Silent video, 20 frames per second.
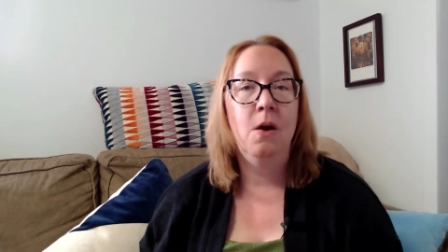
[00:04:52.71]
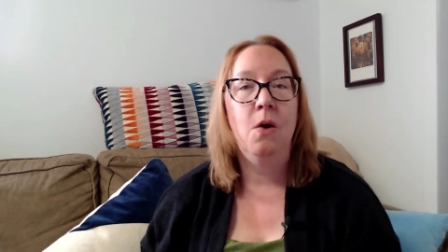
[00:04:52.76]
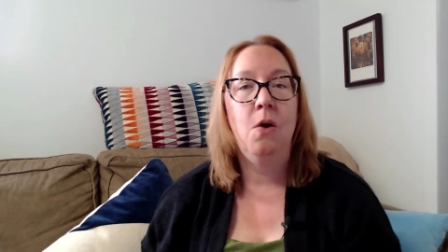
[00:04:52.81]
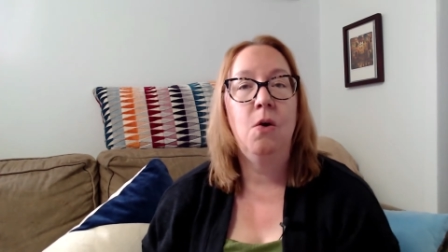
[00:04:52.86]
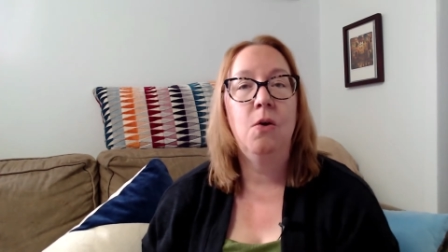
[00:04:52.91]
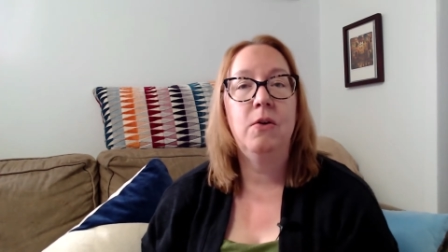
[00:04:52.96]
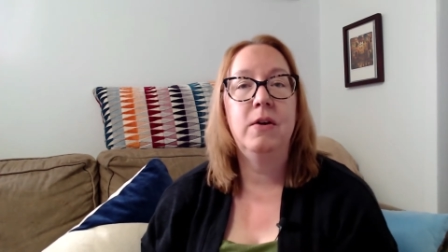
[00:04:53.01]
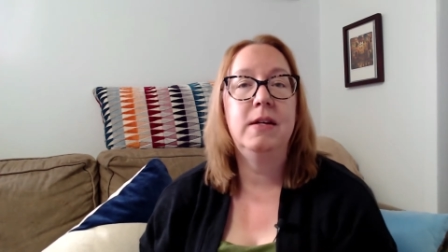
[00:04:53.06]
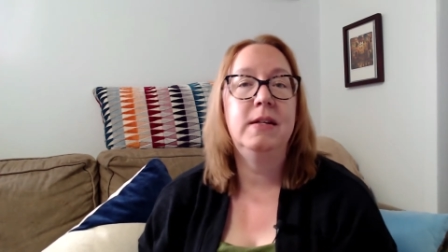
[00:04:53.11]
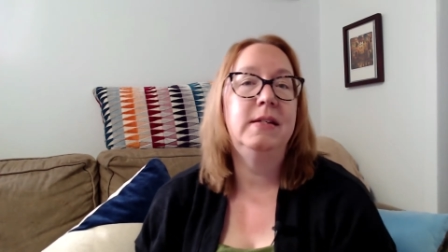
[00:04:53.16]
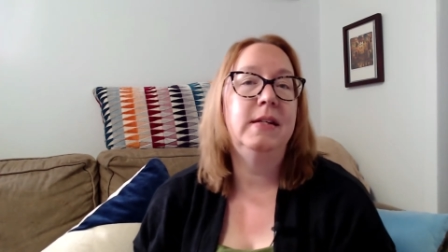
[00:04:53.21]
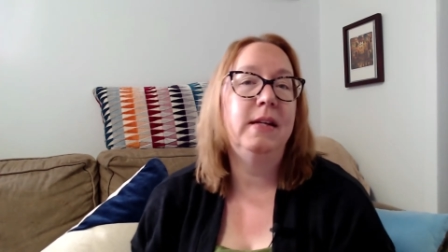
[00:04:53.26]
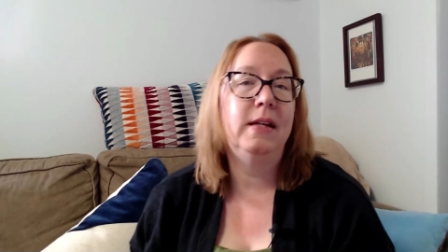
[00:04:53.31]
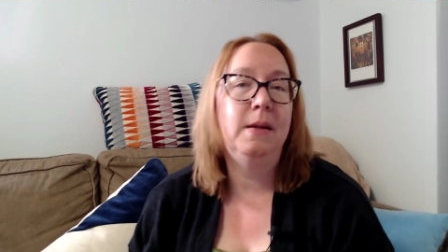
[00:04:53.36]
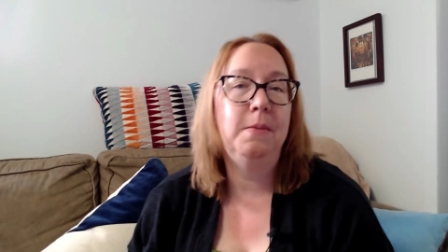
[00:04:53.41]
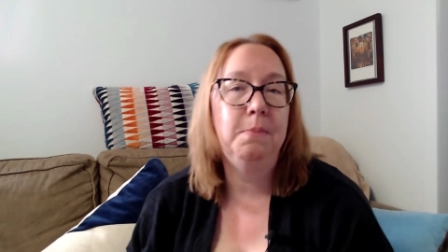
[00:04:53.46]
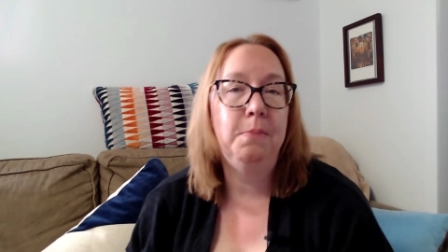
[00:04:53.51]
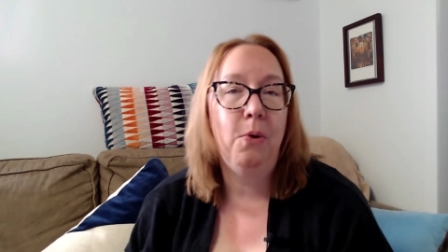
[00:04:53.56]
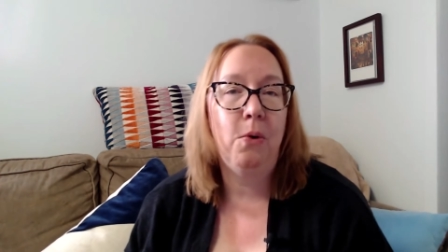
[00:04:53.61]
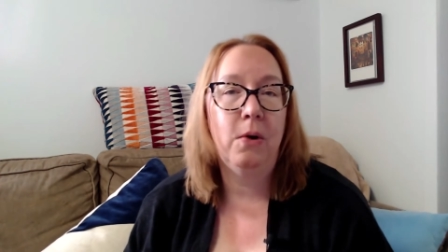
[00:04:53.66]
Or is it
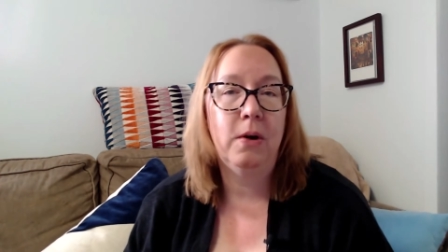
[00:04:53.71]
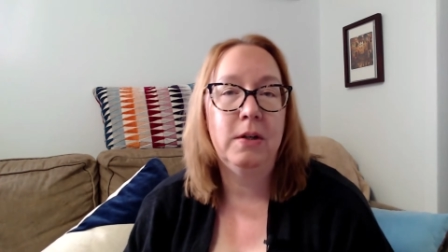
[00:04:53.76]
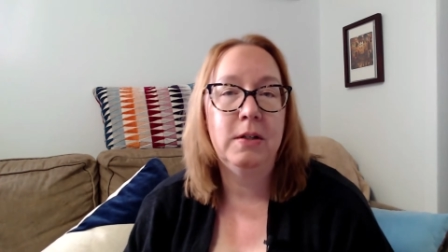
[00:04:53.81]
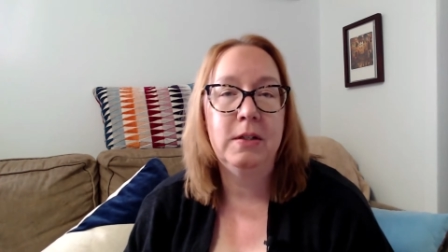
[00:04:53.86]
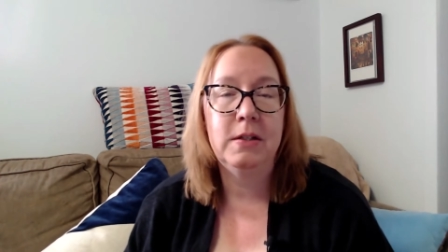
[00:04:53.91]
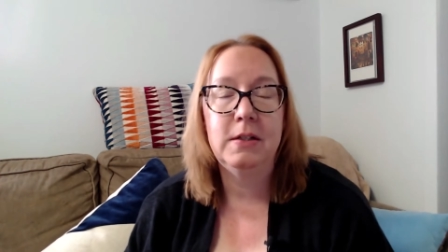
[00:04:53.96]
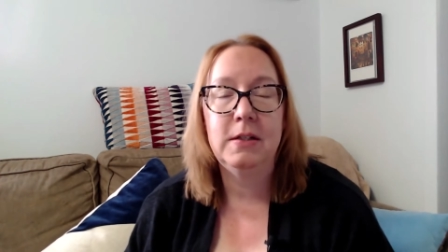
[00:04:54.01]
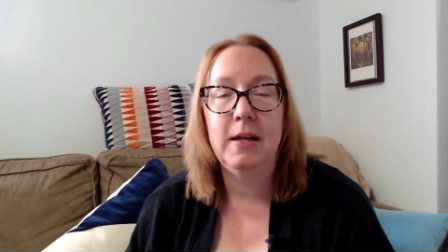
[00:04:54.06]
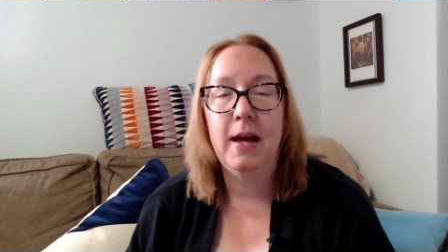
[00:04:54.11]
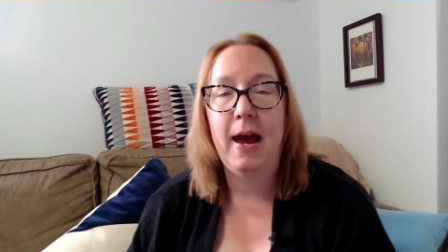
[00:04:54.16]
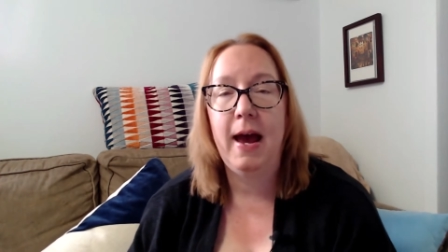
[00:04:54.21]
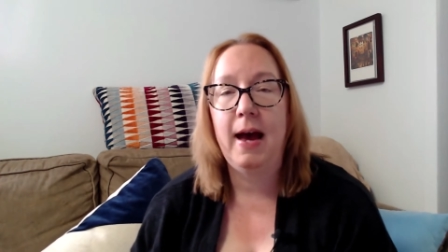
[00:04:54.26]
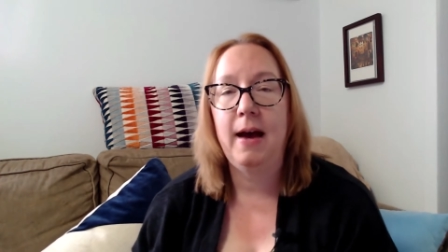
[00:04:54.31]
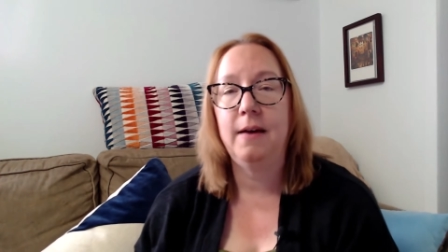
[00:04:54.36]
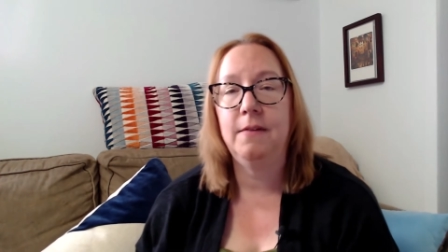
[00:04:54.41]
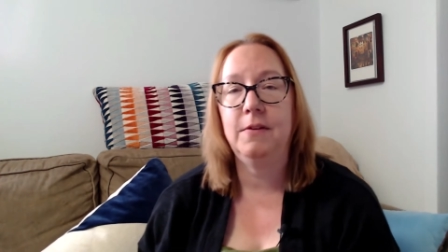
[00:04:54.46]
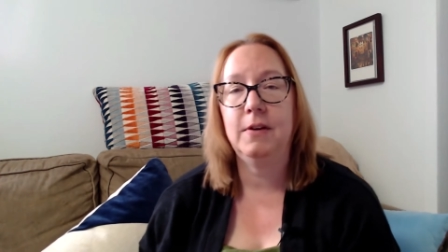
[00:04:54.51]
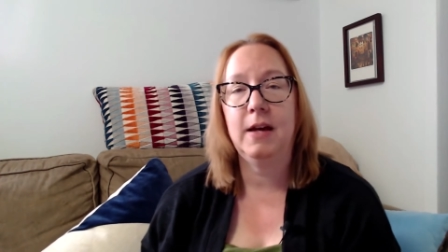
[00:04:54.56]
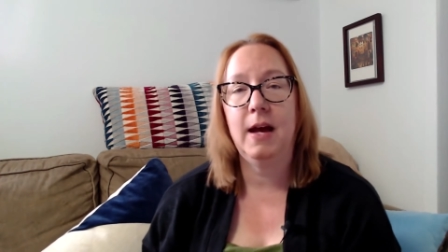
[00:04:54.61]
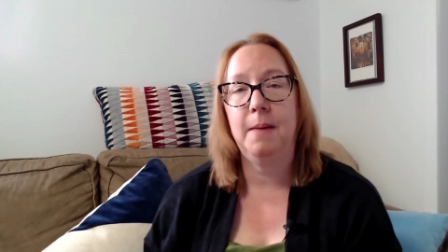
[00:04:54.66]
important to
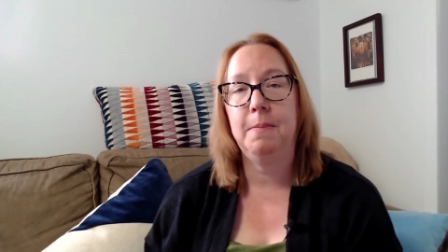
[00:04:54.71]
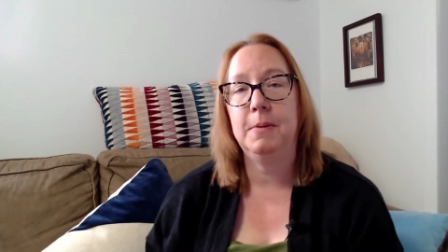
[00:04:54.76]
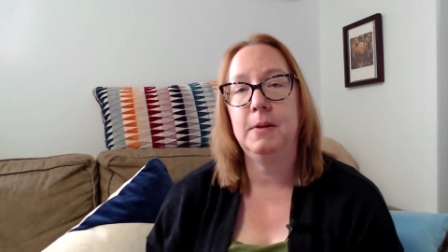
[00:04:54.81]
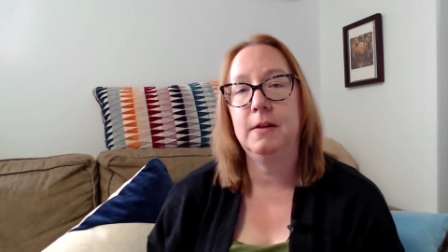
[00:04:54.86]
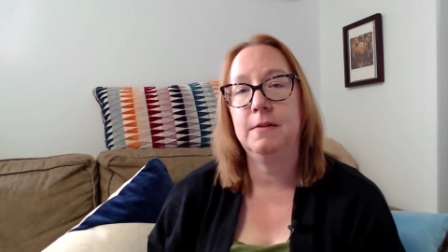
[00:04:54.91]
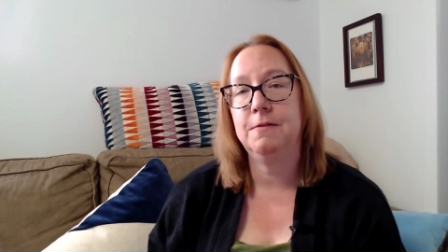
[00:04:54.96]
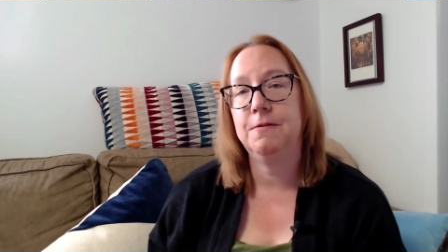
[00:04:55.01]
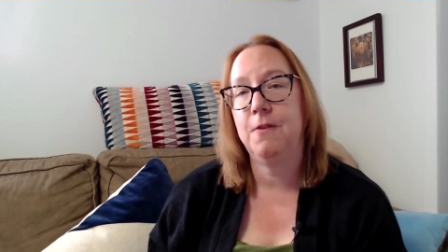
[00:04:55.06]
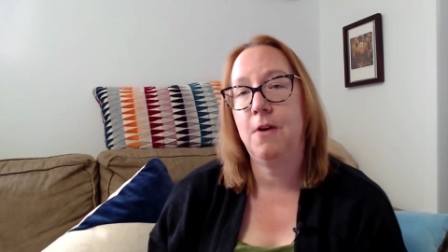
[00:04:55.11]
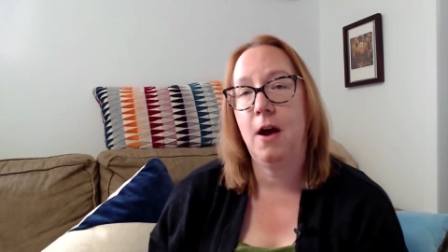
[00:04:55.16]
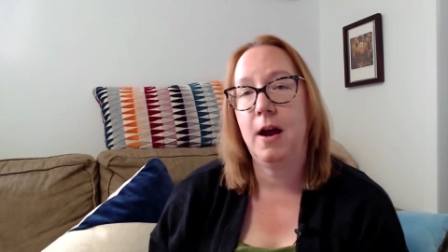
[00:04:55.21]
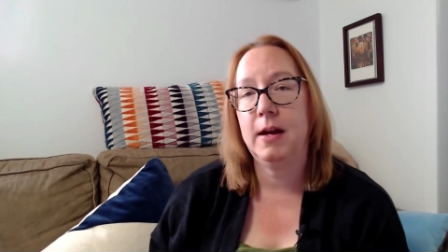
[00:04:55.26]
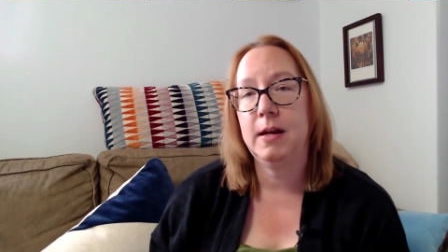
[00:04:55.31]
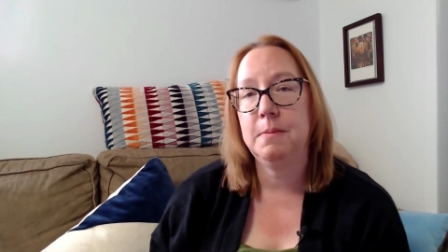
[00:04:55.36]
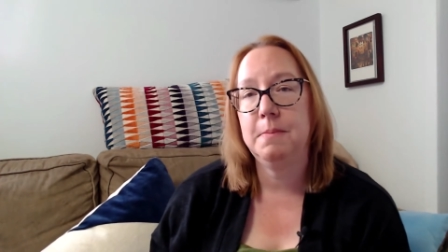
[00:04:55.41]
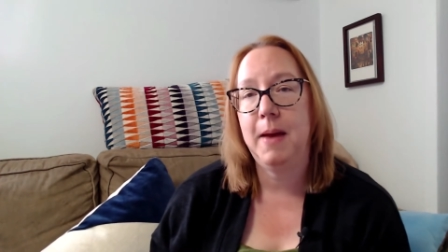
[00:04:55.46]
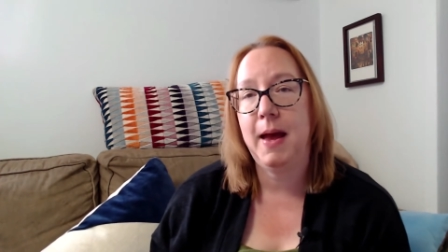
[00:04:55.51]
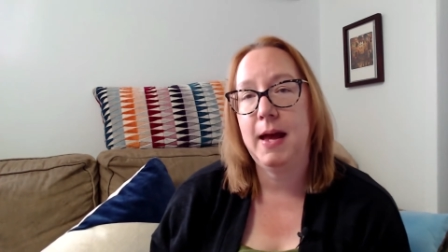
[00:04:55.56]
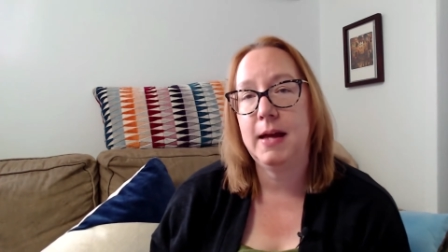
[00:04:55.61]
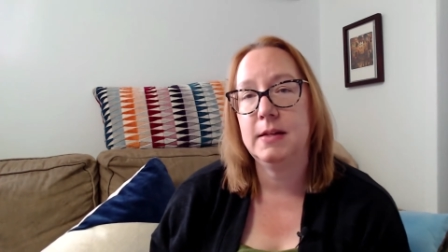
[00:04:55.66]
have a couple of
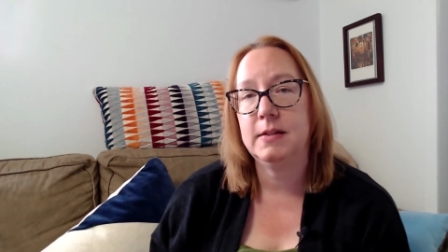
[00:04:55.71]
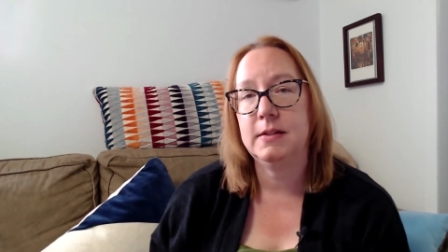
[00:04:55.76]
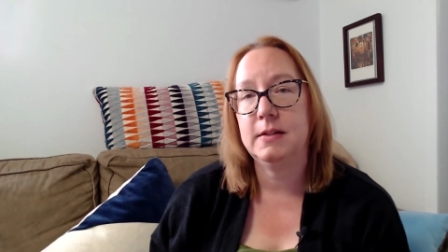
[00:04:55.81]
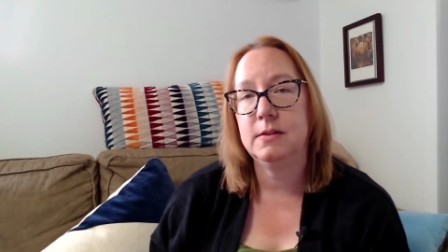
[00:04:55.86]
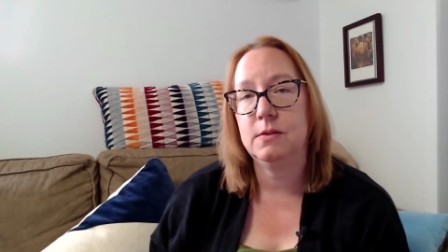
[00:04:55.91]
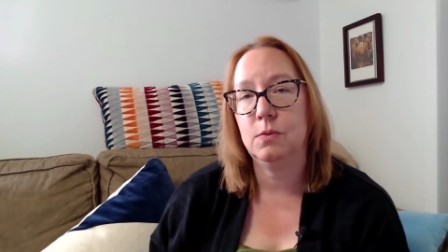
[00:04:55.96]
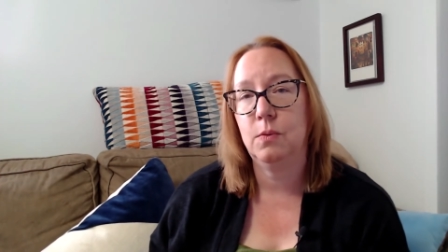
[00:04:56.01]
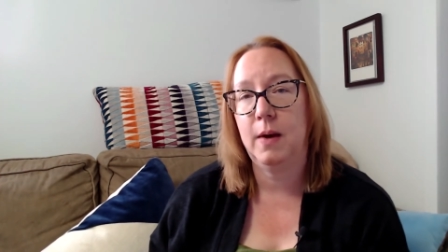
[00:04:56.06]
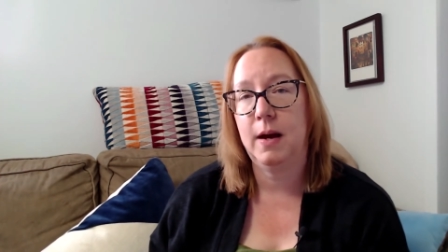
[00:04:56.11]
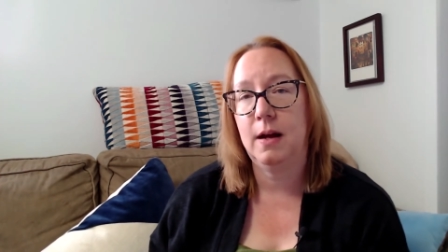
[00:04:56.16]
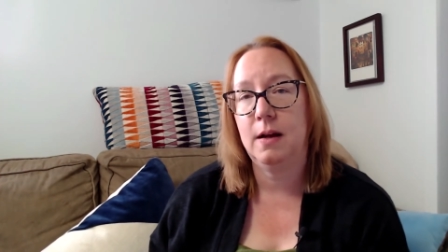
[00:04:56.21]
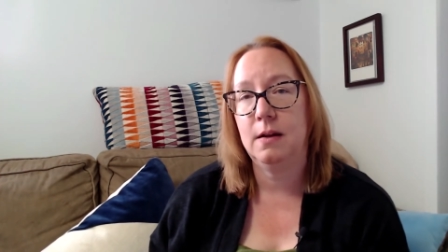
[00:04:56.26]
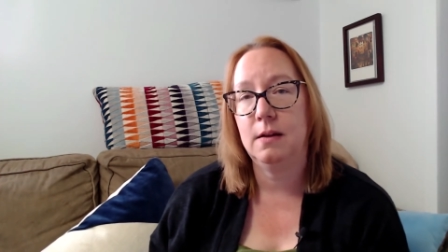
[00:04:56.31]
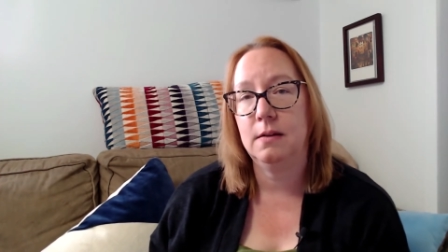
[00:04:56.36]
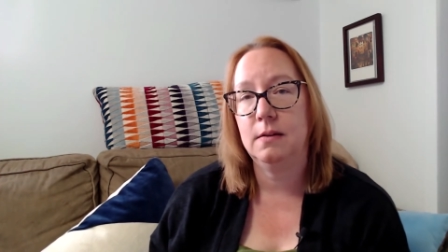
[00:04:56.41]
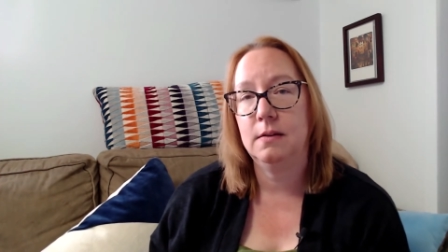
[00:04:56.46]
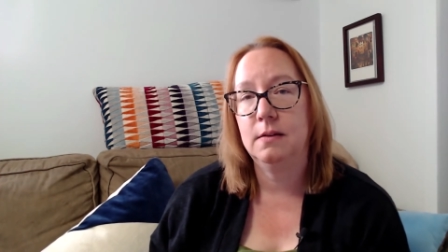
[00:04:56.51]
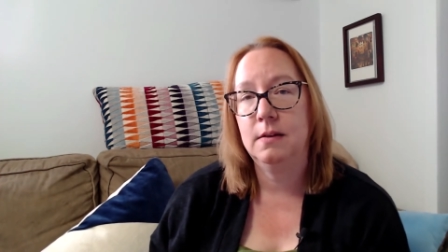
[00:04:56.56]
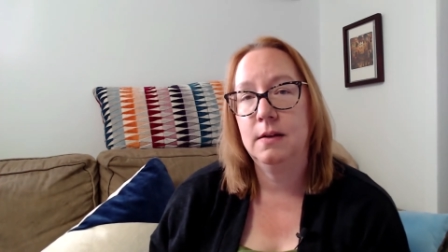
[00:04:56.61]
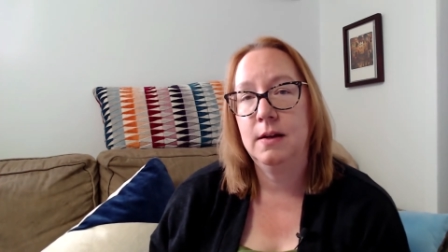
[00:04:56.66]
frying pans as well?